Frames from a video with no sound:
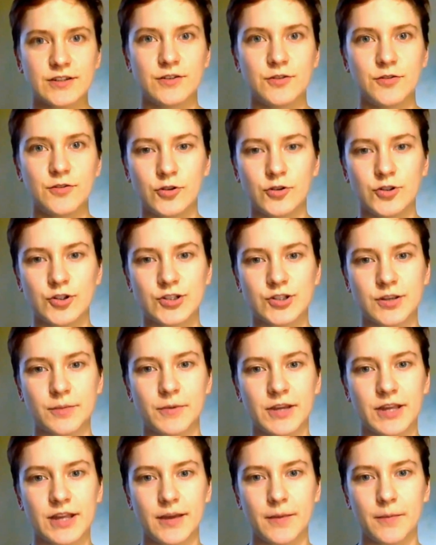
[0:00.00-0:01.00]
New Culture
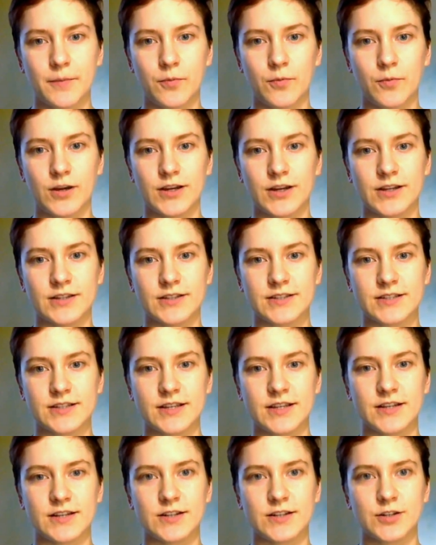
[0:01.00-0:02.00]
summer camp was
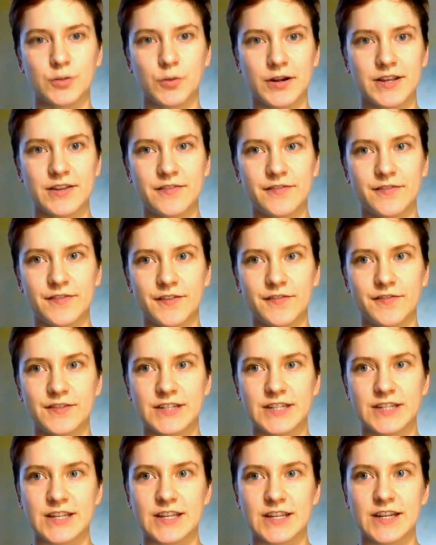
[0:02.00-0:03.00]
in
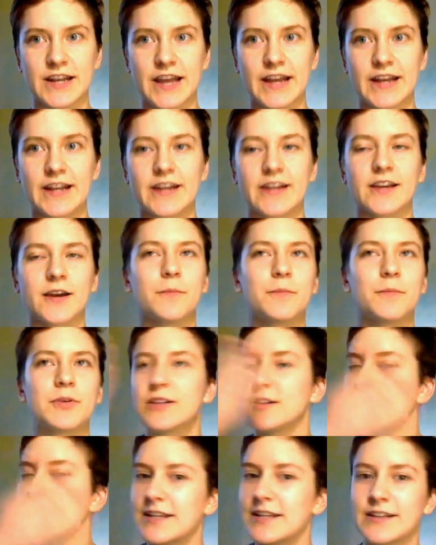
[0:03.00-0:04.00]
2015, and it
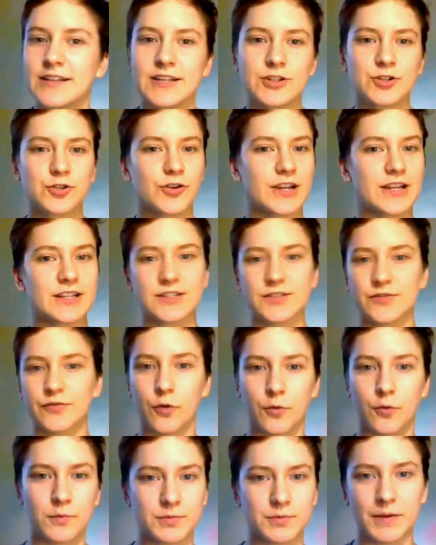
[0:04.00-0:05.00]
completely
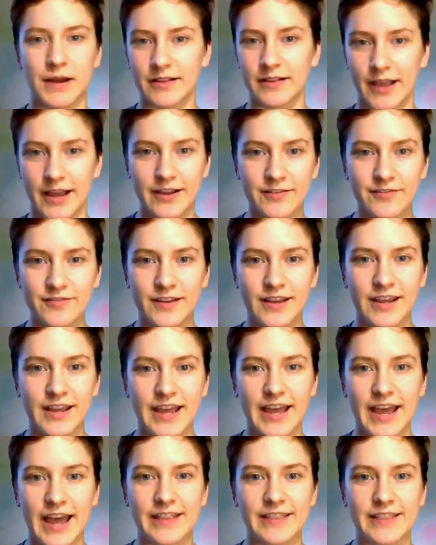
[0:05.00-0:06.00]
transformed my life,
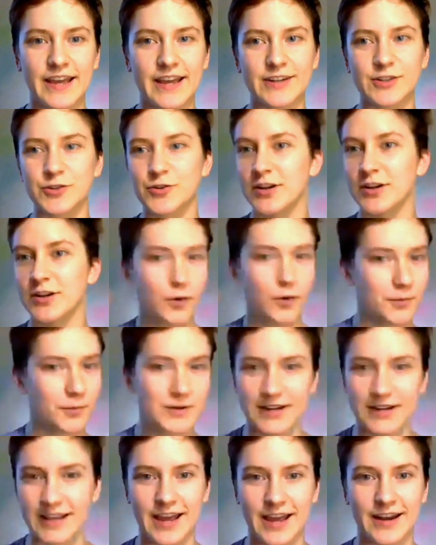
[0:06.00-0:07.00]
and then transformed
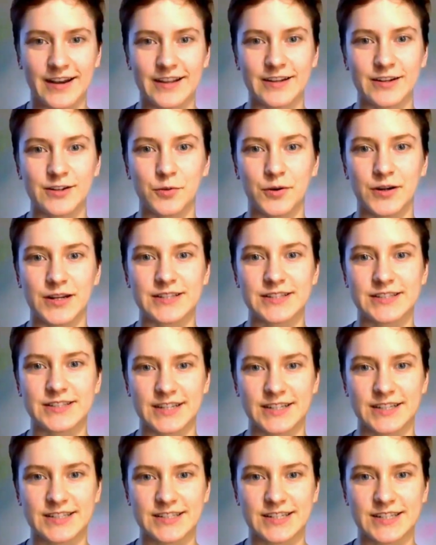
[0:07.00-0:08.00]
it again in
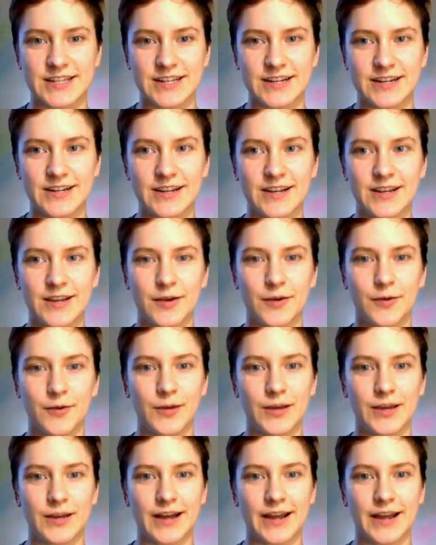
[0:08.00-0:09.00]
2016
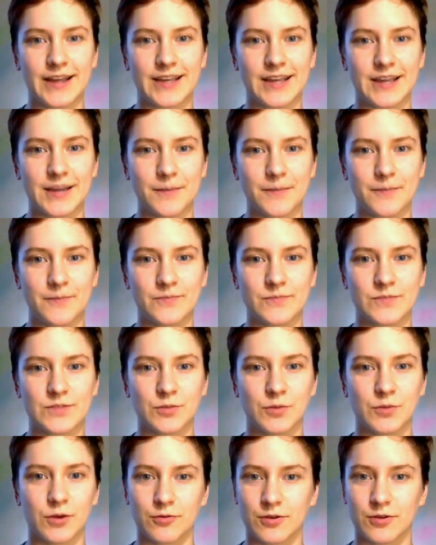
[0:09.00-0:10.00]
when I came
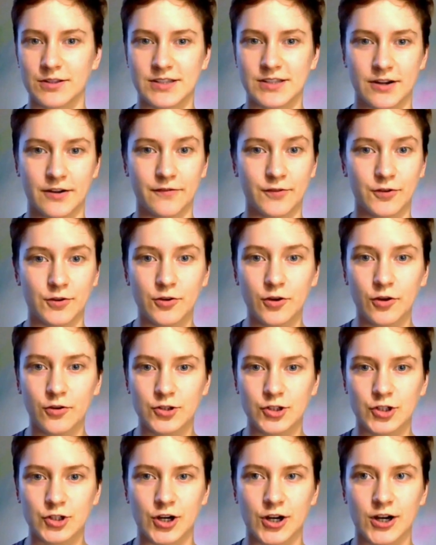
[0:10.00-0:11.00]
to work with Center for New
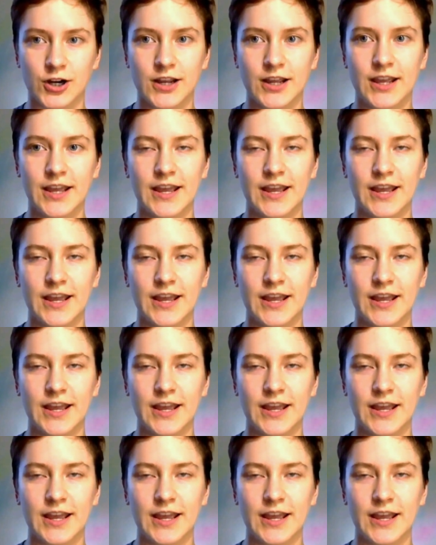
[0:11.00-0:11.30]
Culture.